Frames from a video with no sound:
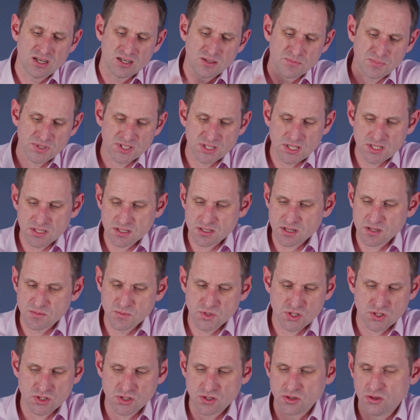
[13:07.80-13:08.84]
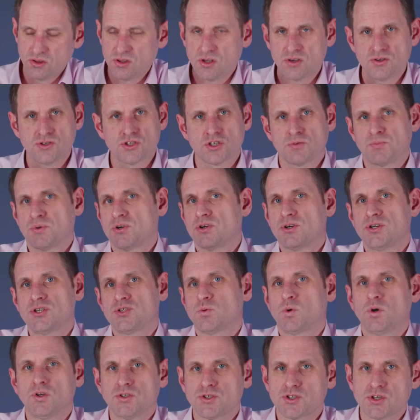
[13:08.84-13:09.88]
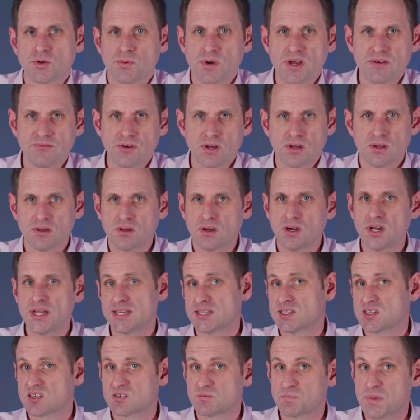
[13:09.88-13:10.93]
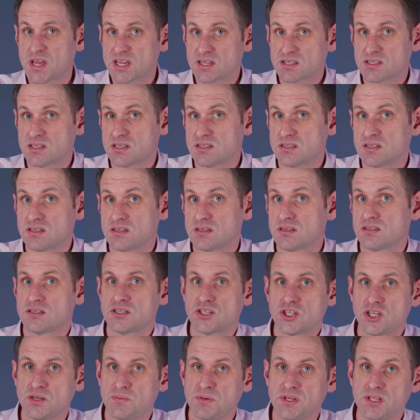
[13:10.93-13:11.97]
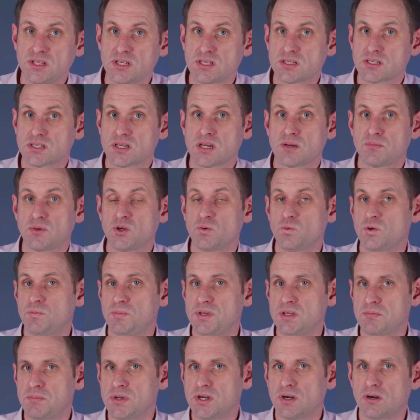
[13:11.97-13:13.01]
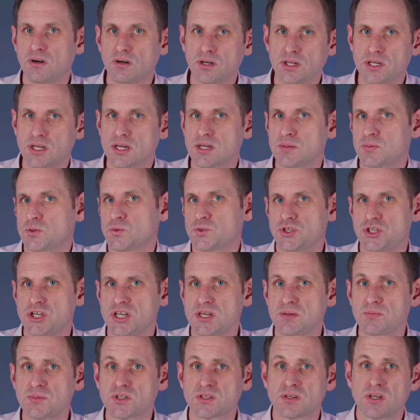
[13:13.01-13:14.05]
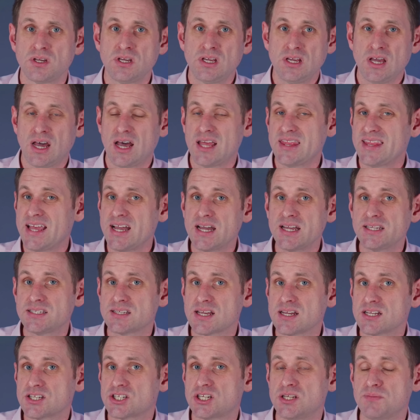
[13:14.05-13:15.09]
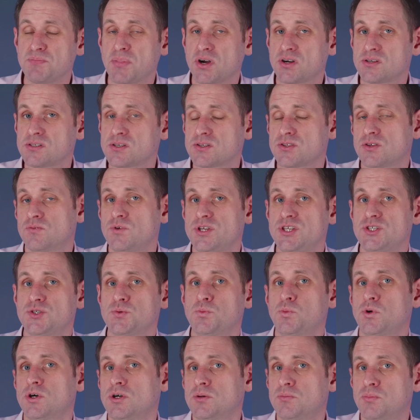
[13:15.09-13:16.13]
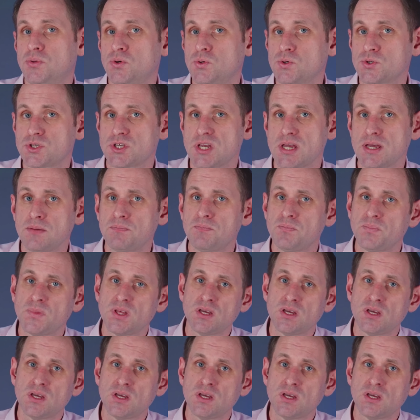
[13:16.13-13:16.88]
But this comes as no surprise whatsoever. I expected that the chip in this tablet would be behind Apple's chips. And that is actually part of the reason why I bought it,